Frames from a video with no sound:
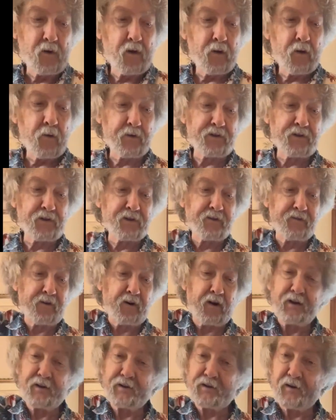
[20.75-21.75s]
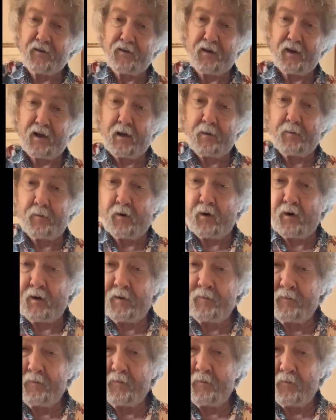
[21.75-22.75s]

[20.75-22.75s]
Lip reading: which is a variation of the hammer-on.